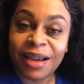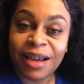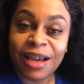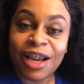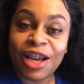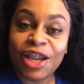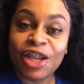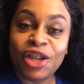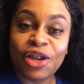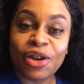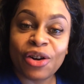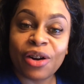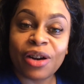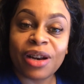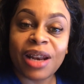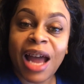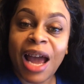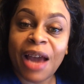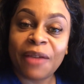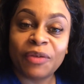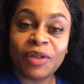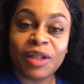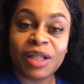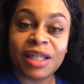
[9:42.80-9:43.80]
Your
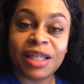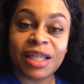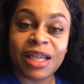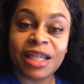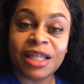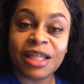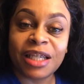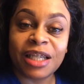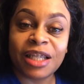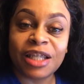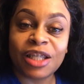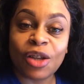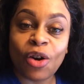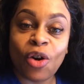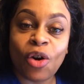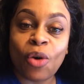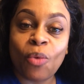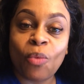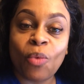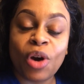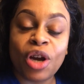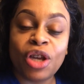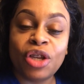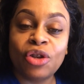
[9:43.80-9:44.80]
life decisions on
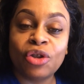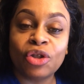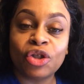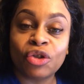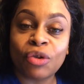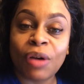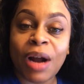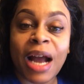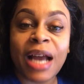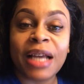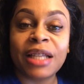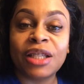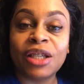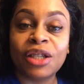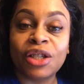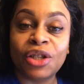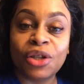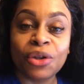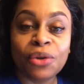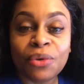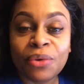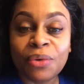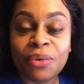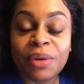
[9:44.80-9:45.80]
what you're trying to
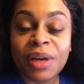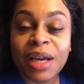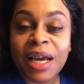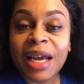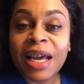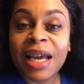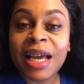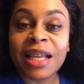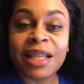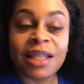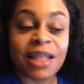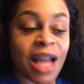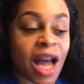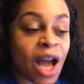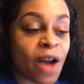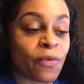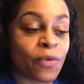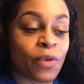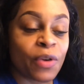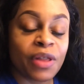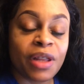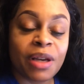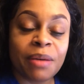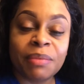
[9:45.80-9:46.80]
do is not
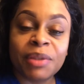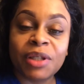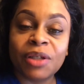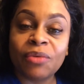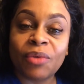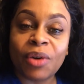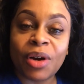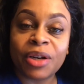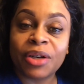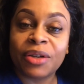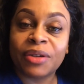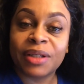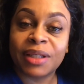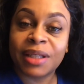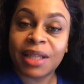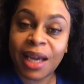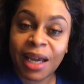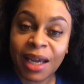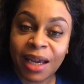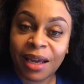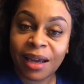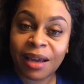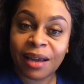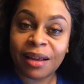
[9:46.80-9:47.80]
for them to
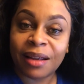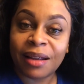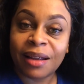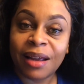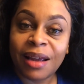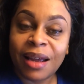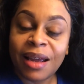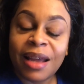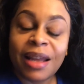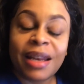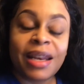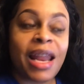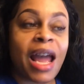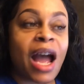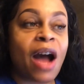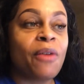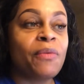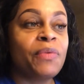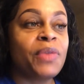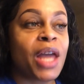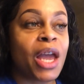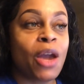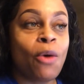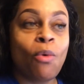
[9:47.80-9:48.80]
understand. Now,
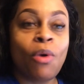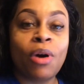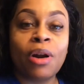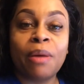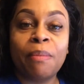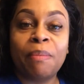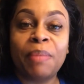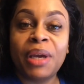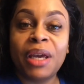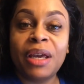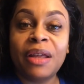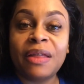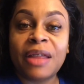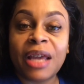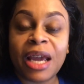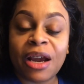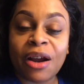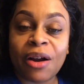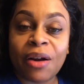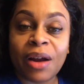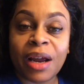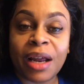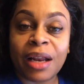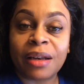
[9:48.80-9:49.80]
if they want to be
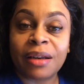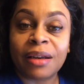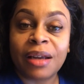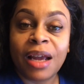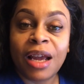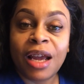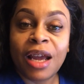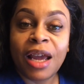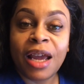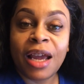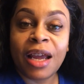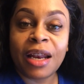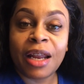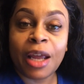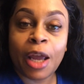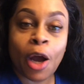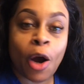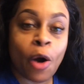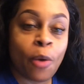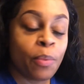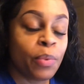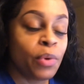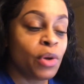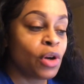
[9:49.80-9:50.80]
there and
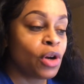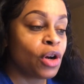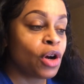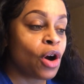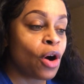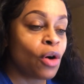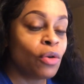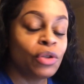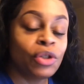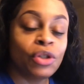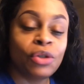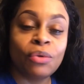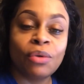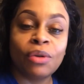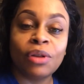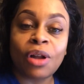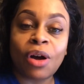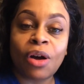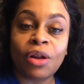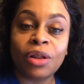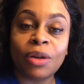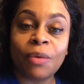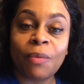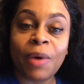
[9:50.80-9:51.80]
help you and coach you
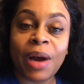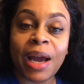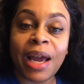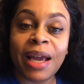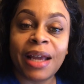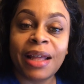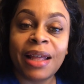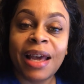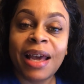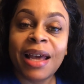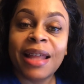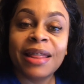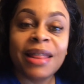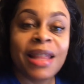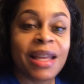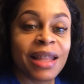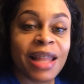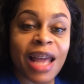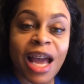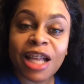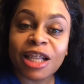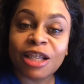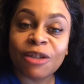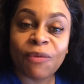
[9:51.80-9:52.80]
along the way, then
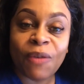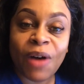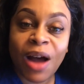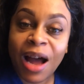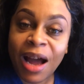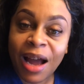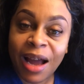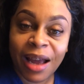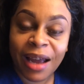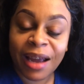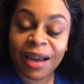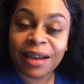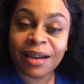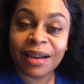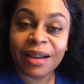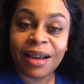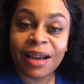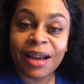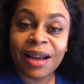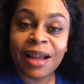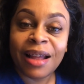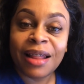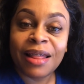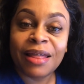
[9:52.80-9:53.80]
that's fine.
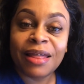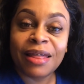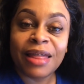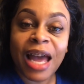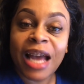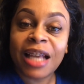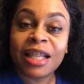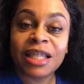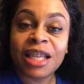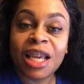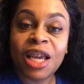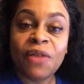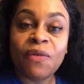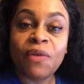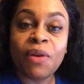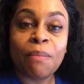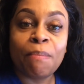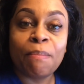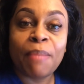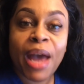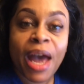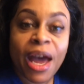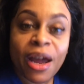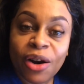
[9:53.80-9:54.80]
That's even
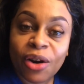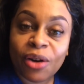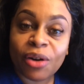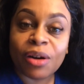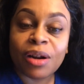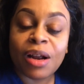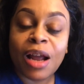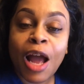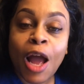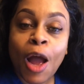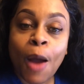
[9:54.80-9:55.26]
better.